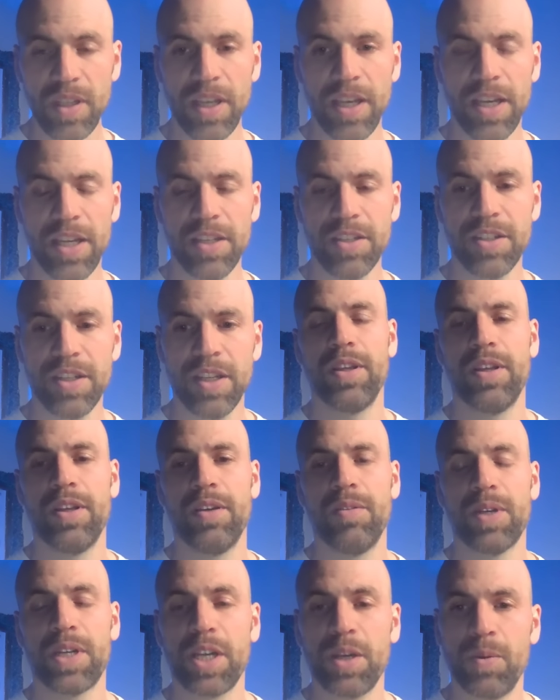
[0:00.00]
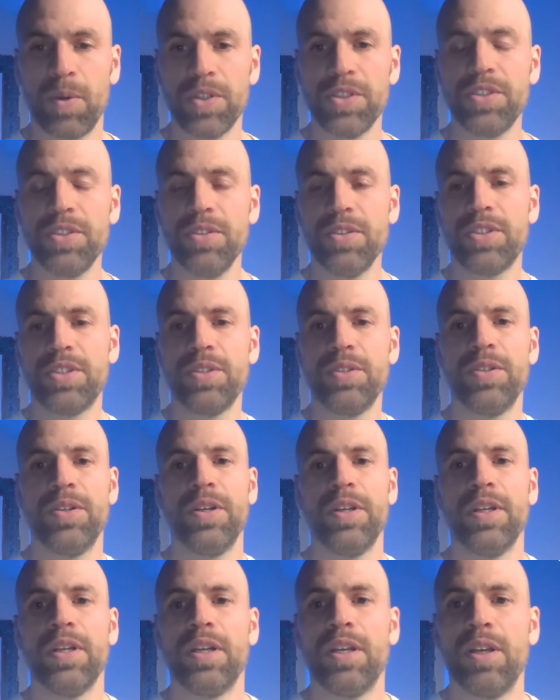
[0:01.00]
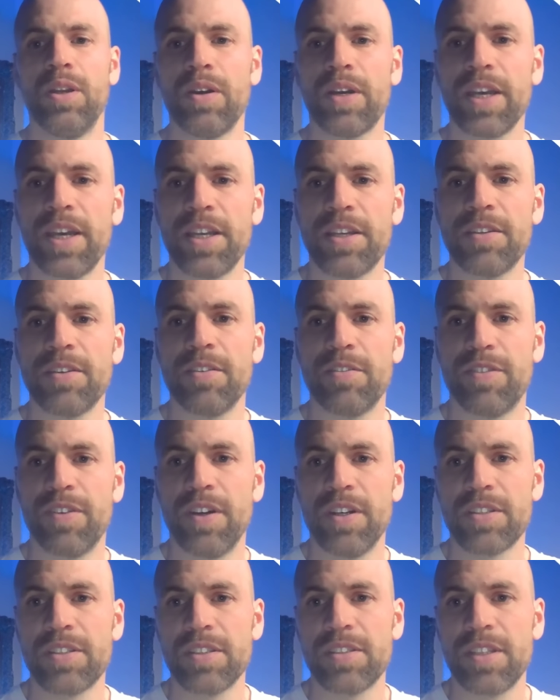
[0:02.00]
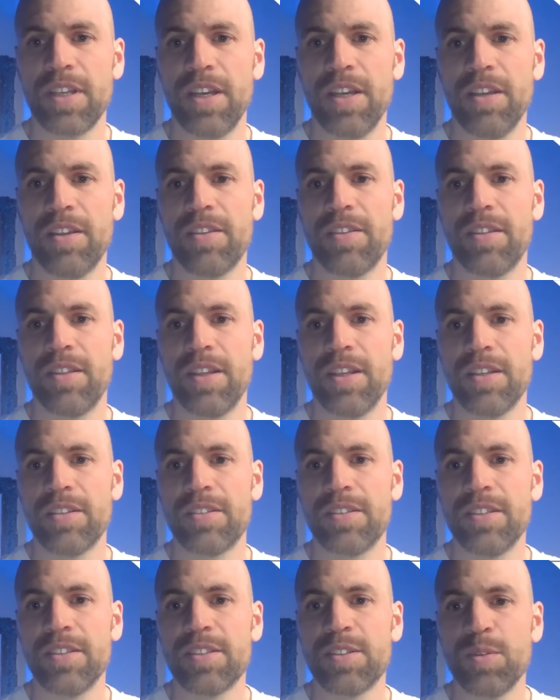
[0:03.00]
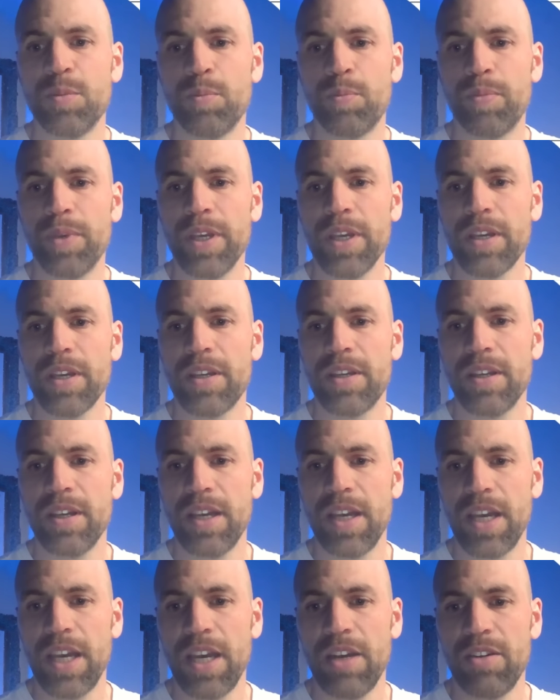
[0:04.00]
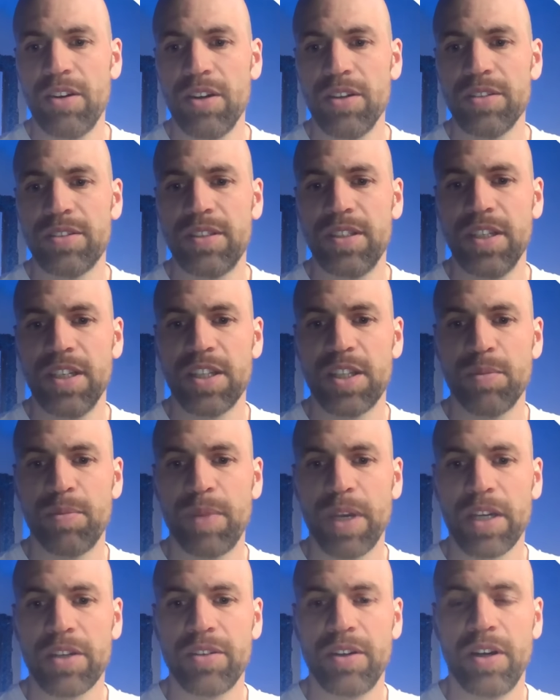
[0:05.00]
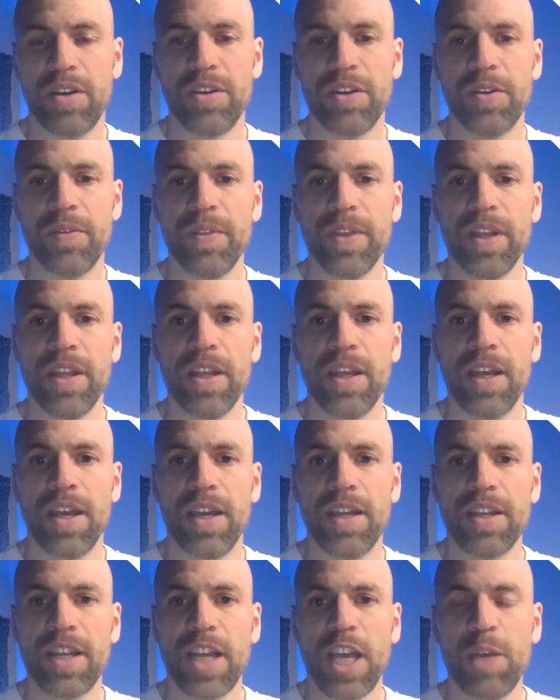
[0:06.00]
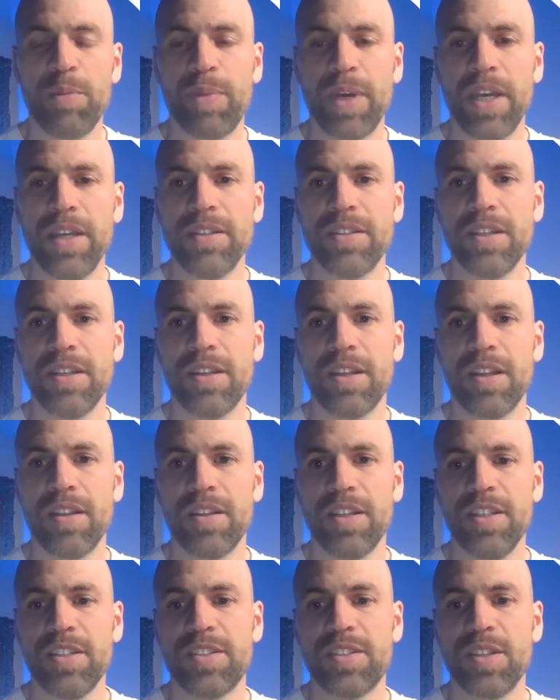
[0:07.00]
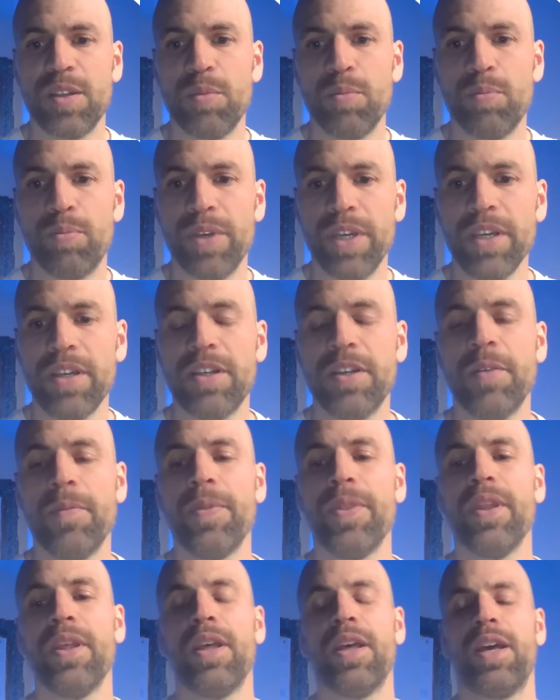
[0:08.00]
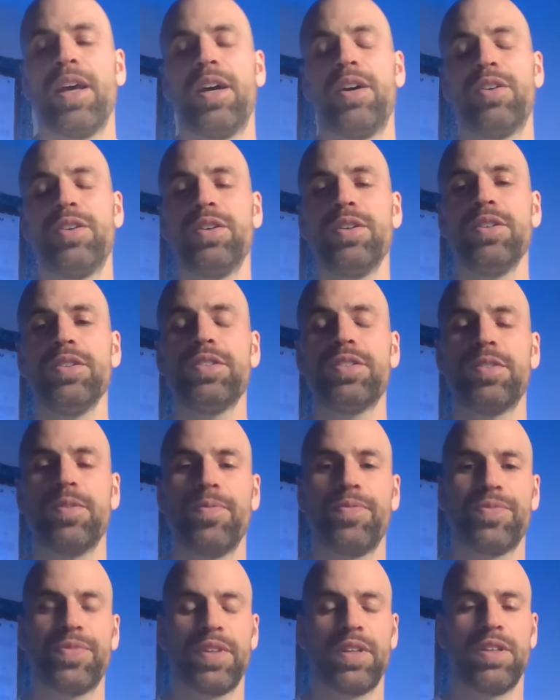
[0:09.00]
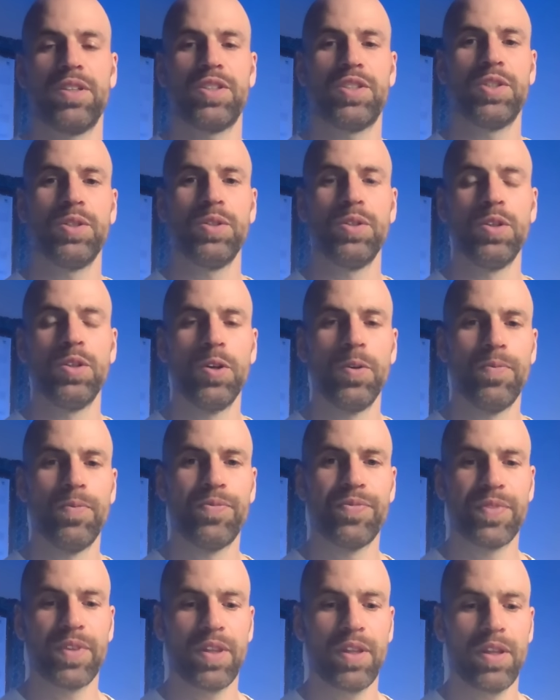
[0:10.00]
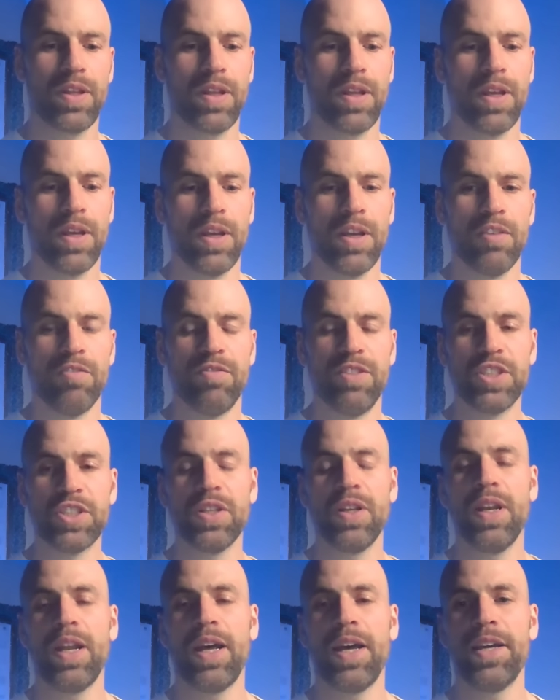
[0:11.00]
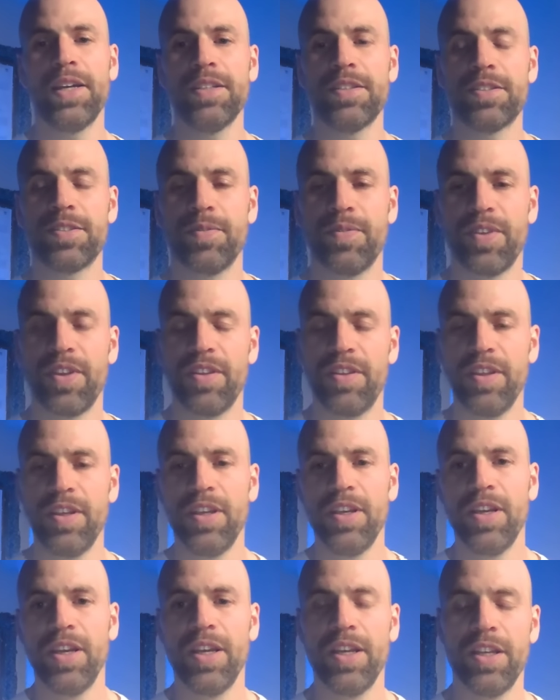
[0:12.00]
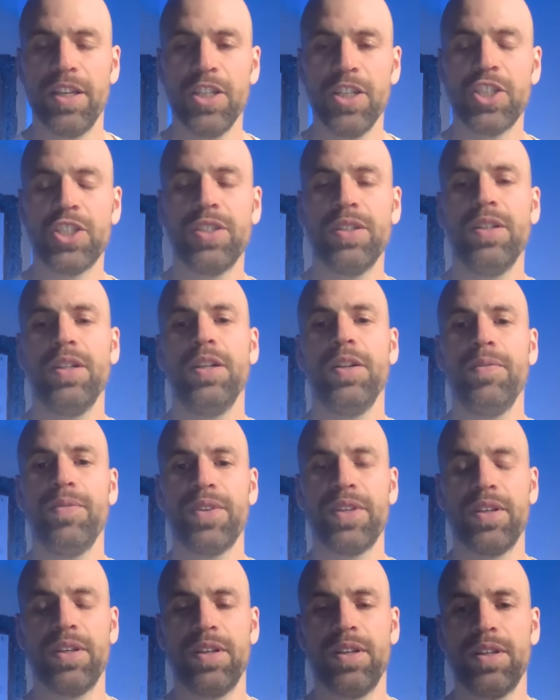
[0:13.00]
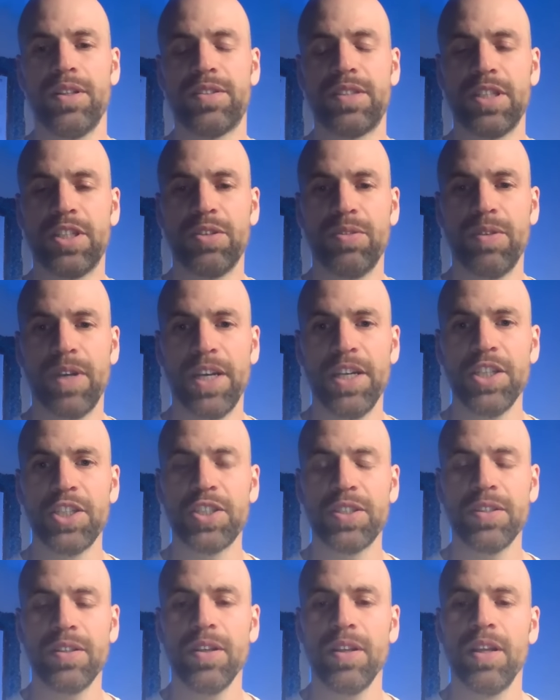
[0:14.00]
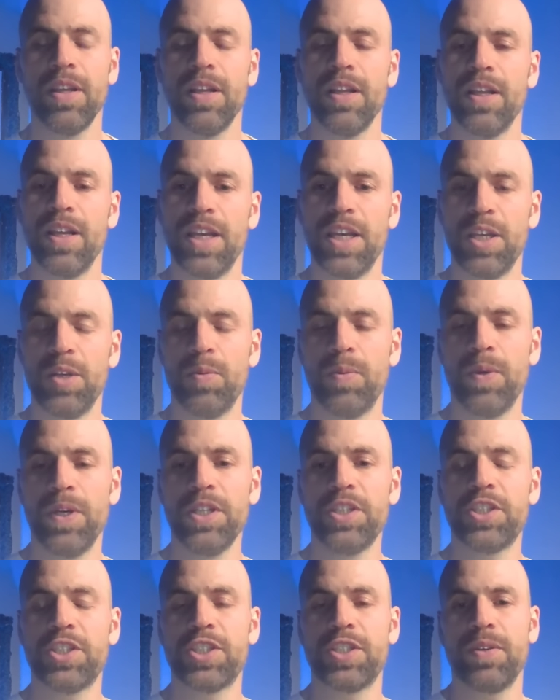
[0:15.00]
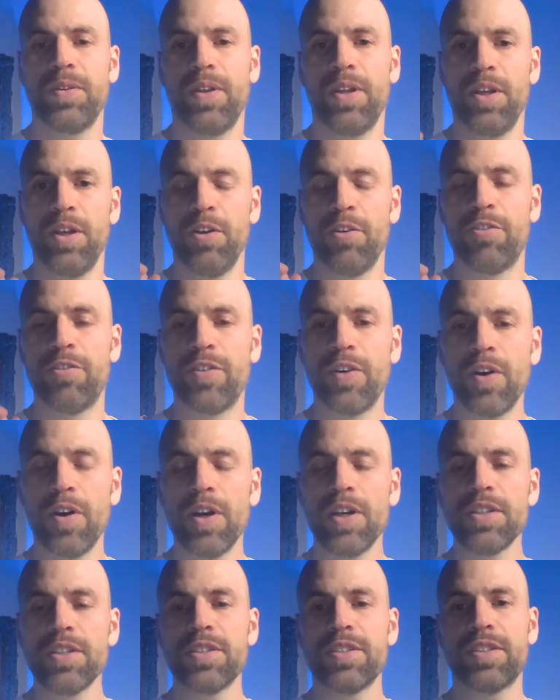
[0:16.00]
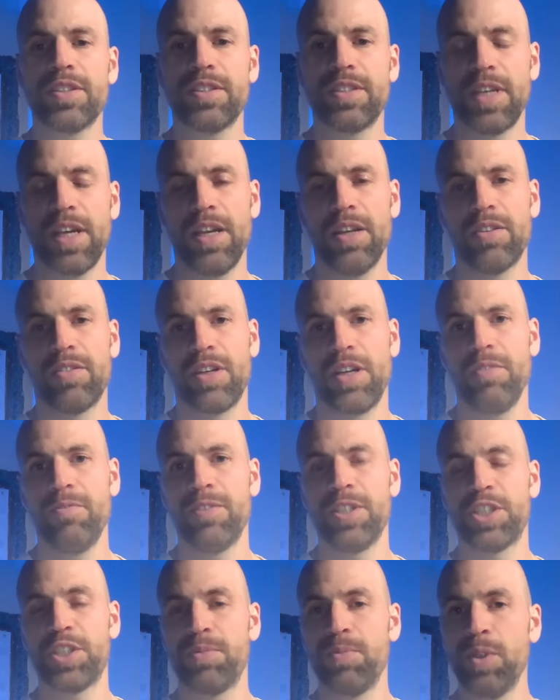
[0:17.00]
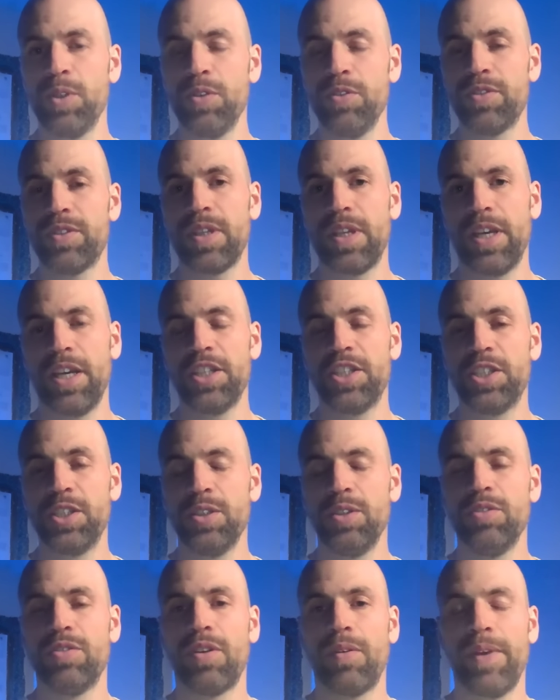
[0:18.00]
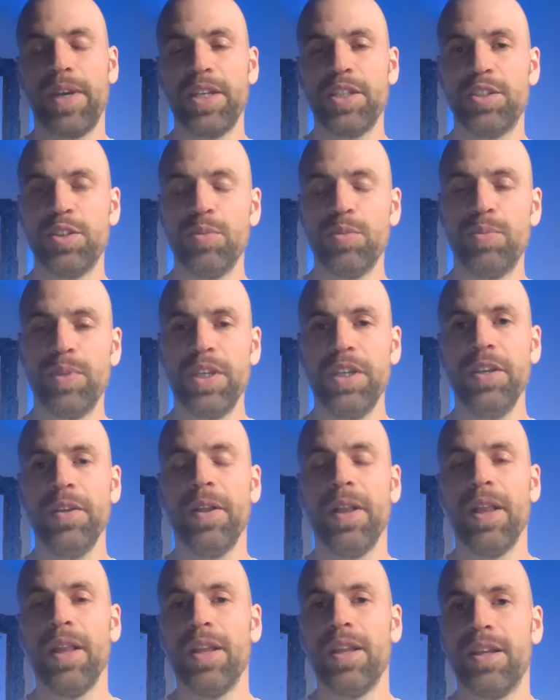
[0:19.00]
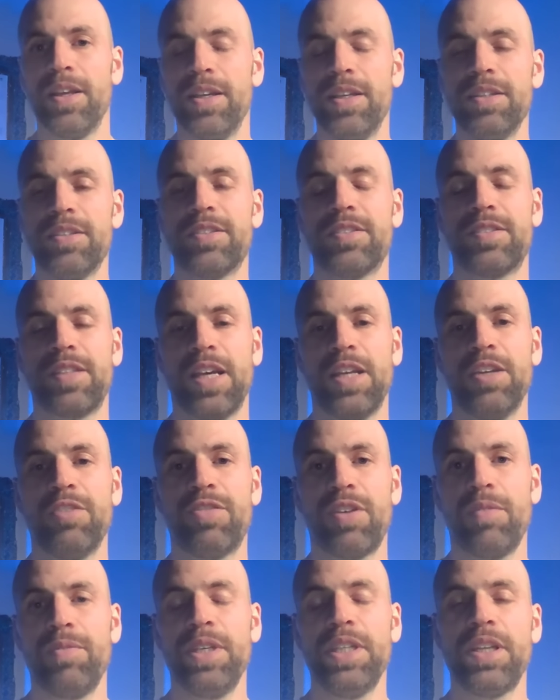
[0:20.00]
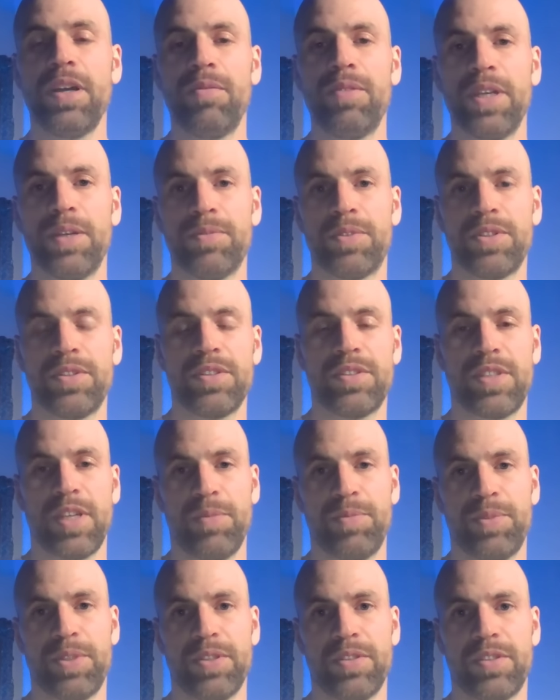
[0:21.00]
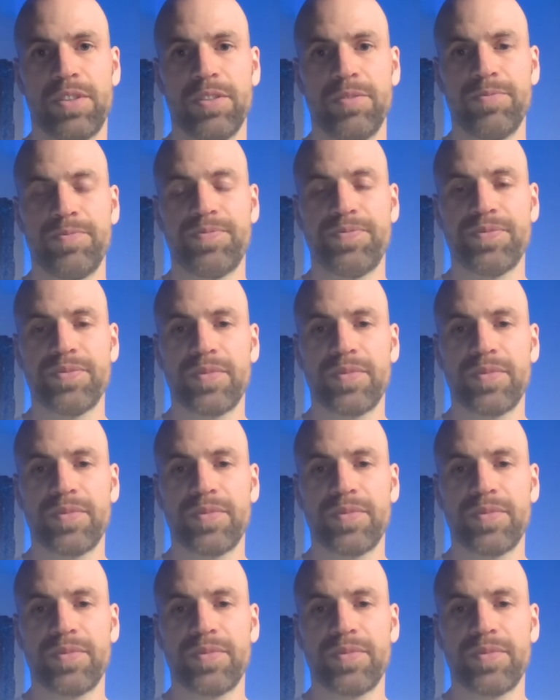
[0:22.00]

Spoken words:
And what I want you to look at first is at these big arrows here at the background. And I painted these big arrows to visualize the initial situation in which a first telegram which moves an HU from A to B is sent from EWM to the subsystem.